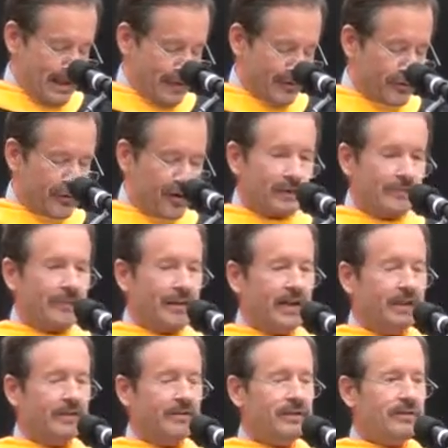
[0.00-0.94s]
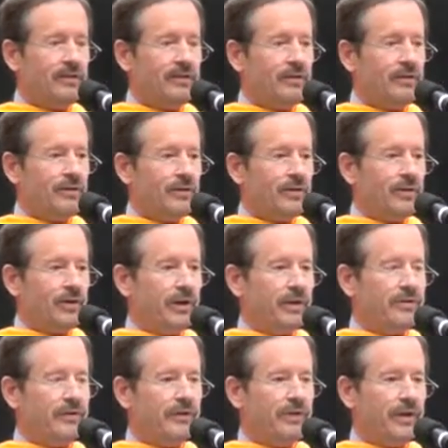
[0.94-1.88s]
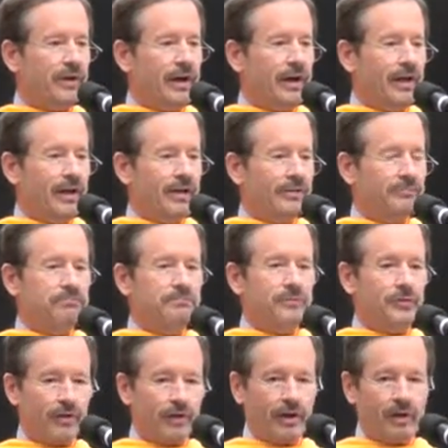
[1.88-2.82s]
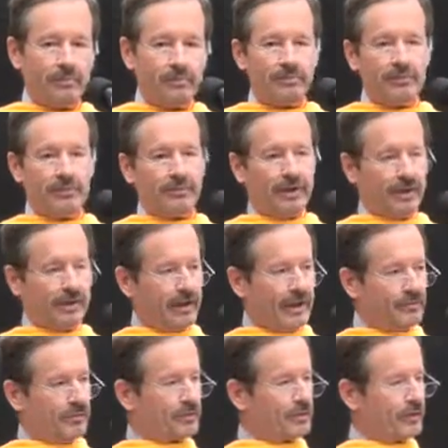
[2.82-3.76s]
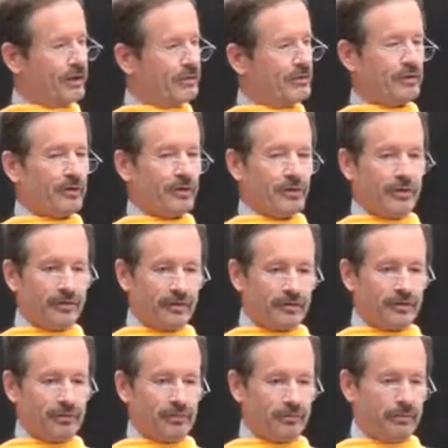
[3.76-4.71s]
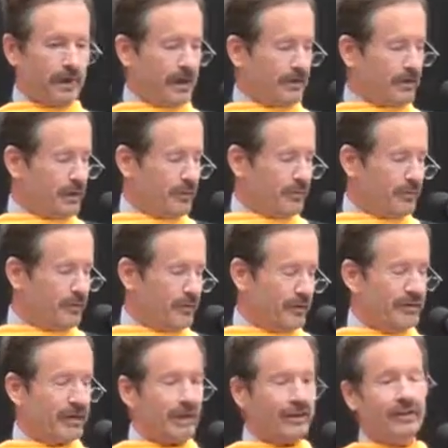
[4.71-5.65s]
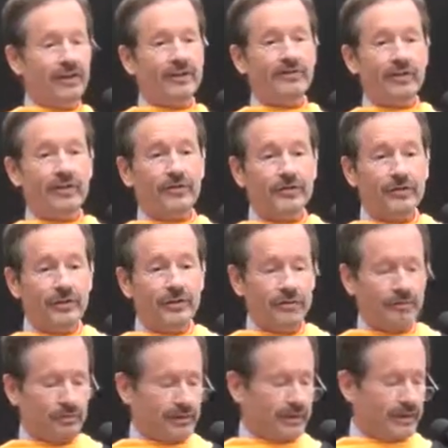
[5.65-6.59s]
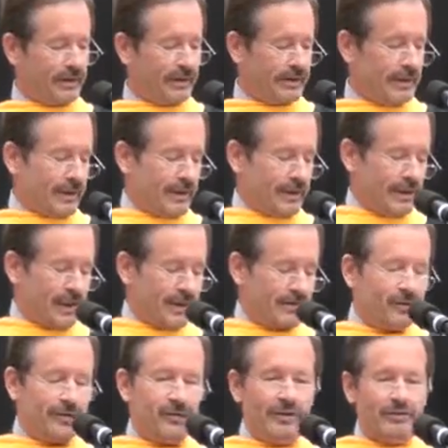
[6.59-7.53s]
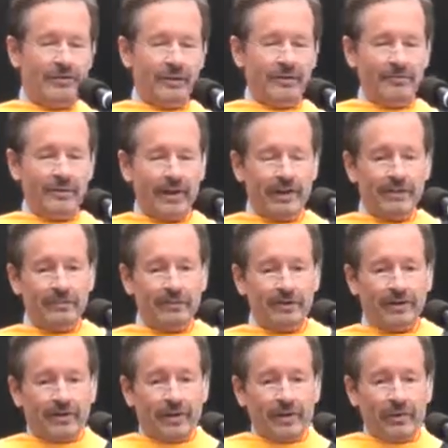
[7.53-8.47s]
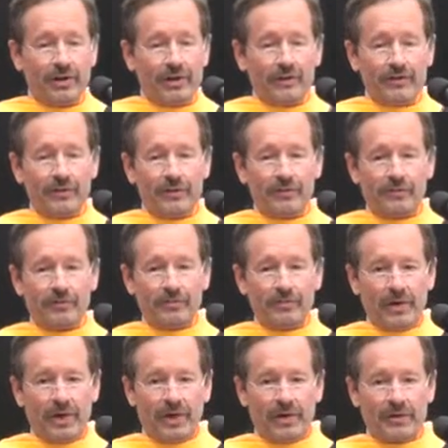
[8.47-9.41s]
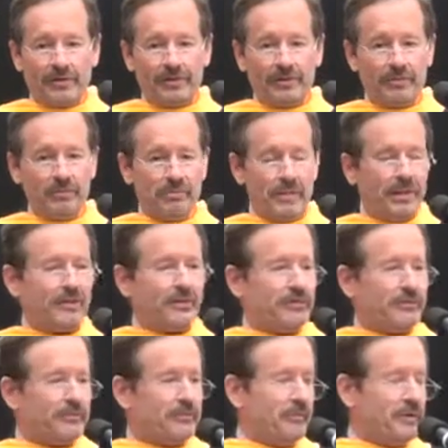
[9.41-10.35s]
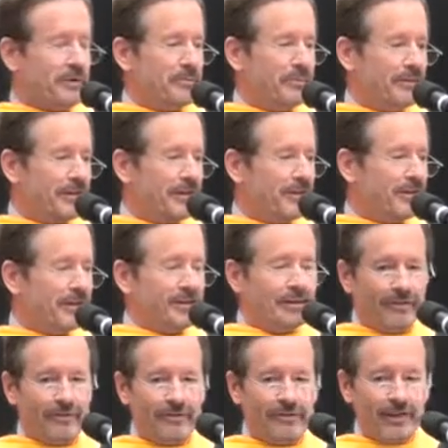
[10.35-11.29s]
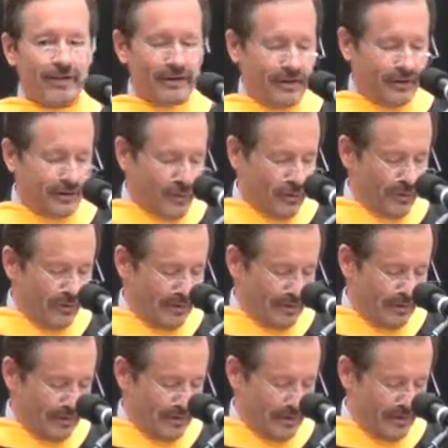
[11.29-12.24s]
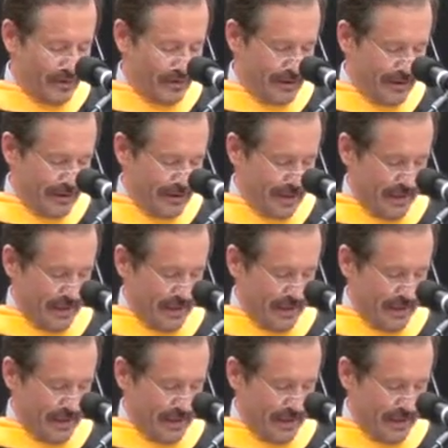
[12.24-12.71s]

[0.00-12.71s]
And so I invited Lloyd to come to my laboratory to learn some biochemistry techniques ostensibly. Actually, the reason I invited him is because I wanted to learn some biology and medicine from him because I'd never taken any courses in that area.